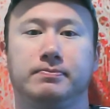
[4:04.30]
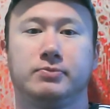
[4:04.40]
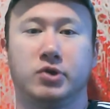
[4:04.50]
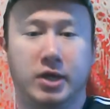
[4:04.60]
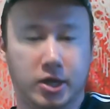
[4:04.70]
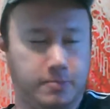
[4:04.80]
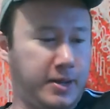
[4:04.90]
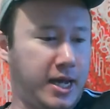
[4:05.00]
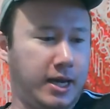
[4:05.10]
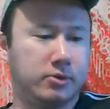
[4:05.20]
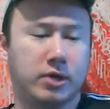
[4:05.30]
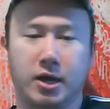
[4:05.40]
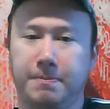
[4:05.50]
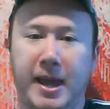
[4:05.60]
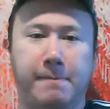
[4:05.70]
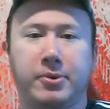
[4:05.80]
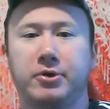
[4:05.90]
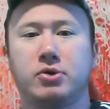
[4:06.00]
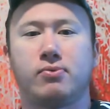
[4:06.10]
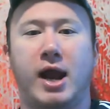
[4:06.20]
So you get your pen, you get your paper,
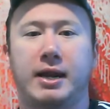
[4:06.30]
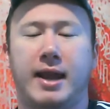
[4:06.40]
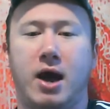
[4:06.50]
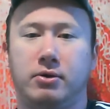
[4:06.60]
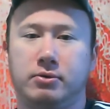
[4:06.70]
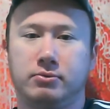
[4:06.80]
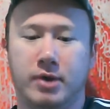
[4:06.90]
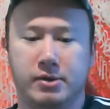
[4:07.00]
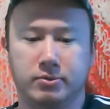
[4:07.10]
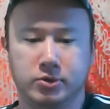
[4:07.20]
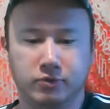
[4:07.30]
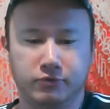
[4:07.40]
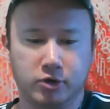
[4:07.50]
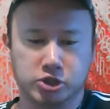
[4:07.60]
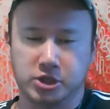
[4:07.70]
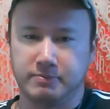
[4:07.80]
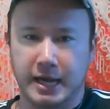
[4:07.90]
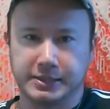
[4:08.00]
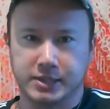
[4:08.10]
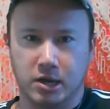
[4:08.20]
and you write it out. Right? New version of
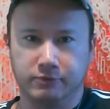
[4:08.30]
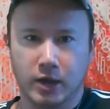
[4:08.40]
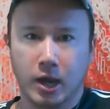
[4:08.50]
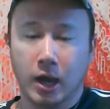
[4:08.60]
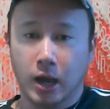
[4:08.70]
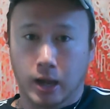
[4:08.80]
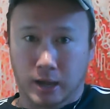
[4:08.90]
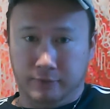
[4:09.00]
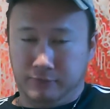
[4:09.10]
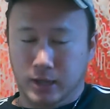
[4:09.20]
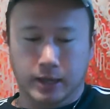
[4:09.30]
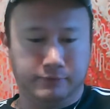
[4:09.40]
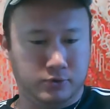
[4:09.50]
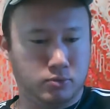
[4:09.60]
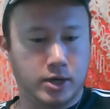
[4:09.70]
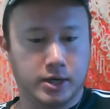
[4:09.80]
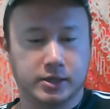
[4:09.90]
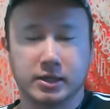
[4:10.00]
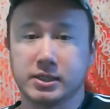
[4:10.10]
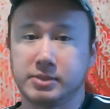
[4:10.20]
myself. If you want
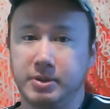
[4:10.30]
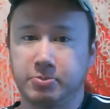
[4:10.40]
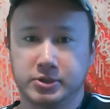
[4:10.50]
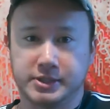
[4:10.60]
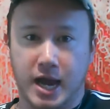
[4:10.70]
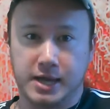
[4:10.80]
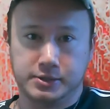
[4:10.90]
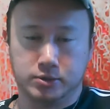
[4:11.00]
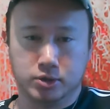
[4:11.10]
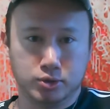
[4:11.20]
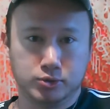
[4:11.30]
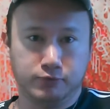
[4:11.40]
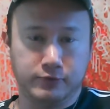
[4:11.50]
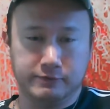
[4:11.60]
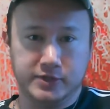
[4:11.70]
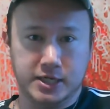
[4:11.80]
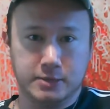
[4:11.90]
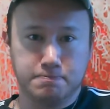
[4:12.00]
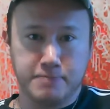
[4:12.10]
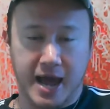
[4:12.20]
to, it needs to be precise. Lose
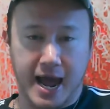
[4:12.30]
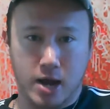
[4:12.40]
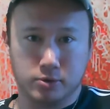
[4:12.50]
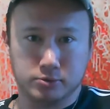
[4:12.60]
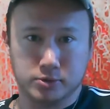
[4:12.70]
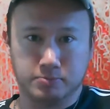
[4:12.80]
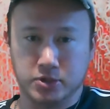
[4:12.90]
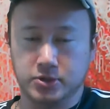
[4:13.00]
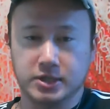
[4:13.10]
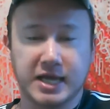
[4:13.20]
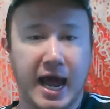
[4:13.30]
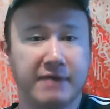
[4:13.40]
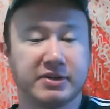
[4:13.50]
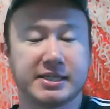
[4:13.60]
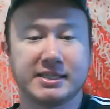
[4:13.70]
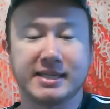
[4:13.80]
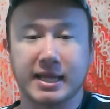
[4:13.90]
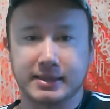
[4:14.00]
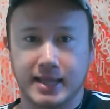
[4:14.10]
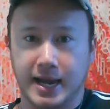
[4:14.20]
15 pounds, but you need to have a
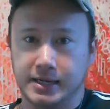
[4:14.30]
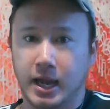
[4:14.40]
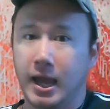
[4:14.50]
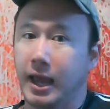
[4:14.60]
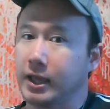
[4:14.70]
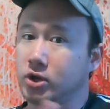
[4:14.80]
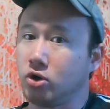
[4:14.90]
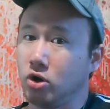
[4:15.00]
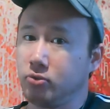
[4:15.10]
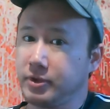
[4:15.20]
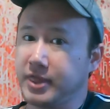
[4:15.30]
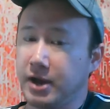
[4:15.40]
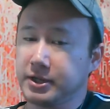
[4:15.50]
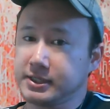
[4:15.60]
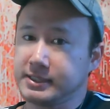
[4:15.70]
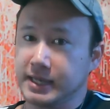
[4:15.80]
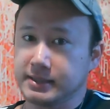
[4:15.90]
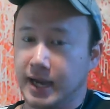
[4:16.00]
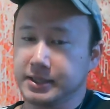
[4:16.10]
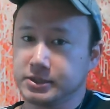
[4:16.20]
deadline. A goal without a
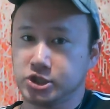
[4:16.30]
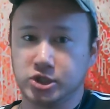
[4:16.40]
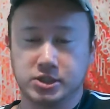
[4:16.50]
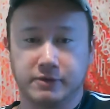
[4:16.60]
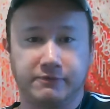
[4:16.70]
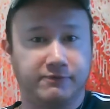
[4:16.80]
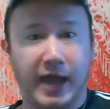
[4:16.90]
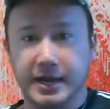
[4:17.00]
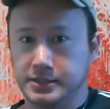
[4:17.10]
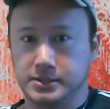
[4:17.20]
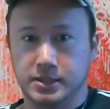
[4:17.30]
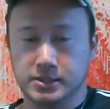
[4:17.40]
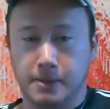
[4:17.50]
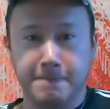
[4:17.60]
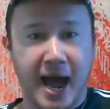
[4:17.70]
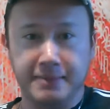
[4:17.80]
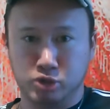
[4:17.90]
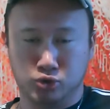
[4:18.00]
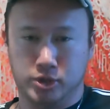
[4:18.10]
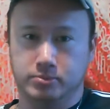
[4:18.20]
deadline is just a fantasy. It's a
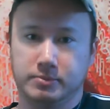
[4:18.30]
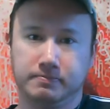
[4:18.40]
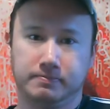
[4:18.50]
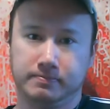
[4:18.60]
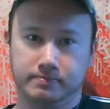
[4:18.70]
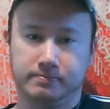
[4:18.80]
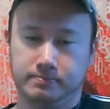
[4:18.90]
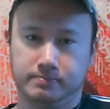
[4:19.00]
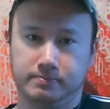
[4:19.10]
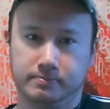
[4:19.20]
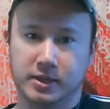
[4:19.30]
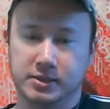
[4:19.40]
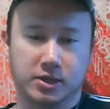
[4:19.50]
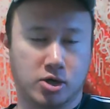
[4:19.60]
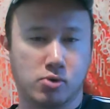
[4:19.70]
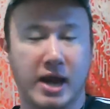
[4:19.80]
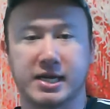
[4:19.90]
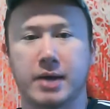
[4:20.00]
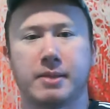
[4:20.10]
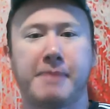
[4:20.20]
pipe dream. And it's going to go right
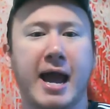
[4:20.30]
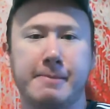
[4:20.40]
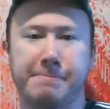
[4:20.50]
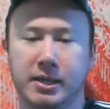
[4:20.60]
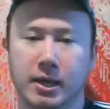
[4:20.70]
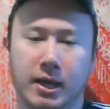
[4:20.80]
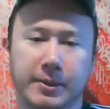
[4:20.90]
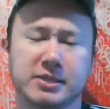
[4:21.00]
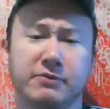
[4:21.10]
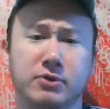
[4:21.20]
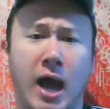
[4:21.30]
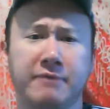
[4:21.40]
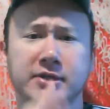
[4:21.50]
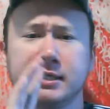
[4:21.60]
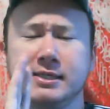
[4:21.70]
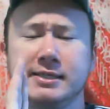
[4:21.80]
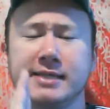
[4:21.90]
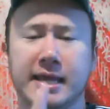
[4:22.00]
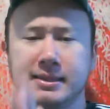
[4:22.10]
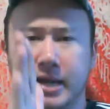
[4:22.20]
down the pipe. Unless if you have a
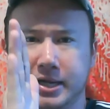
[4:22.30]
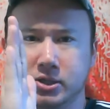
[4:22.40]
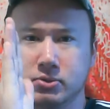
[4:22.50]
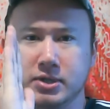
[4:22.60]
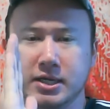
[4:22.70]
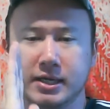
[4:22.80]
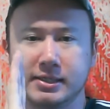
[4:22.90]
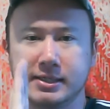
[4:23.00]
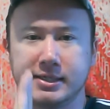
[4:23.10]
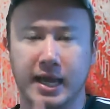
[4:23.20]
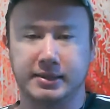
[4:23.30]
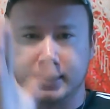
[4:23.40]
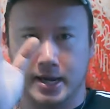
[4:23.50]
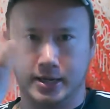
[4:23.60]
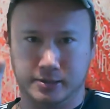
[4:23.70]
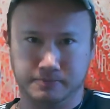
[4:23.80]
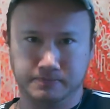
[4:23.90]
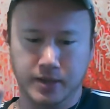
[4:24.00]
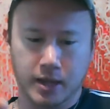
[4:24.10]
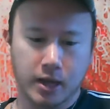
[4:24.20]
deadline, you need a deadline.
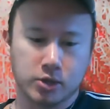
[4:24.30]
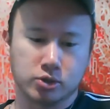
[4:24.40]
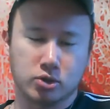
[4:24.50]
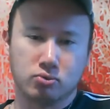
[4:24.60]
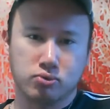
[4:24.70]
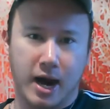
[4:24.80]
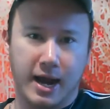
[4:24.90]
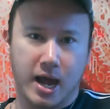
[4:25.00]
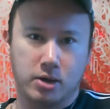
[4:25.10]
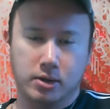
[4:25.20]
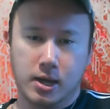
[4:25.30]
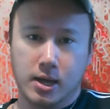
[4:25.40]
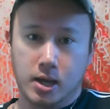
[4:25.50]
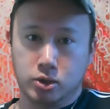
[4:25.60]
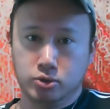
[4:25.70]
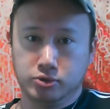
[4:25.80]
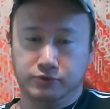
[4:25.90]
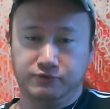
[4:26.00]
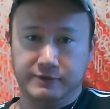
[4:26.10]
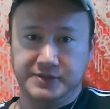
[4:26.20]
So you write out, lose
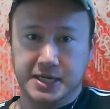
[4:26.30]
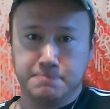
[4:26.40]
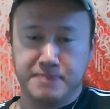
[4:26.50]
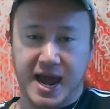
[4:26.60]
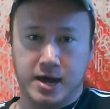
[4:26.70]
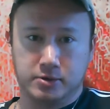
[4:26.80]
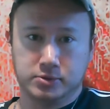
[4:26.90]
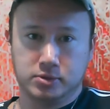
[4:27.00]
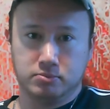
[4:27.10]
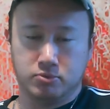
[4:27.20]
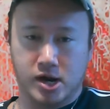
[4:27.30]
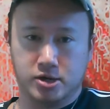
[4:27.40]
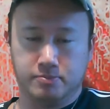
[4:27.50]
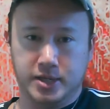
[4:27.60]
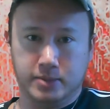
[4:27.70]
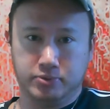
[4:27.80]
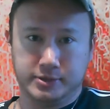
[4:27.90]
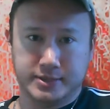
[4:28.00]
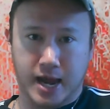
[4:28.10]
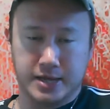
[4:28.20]
15 pounds, right? You're being
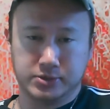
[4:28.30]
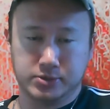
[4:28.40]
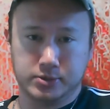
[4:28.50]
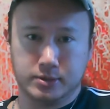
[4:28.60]
precise.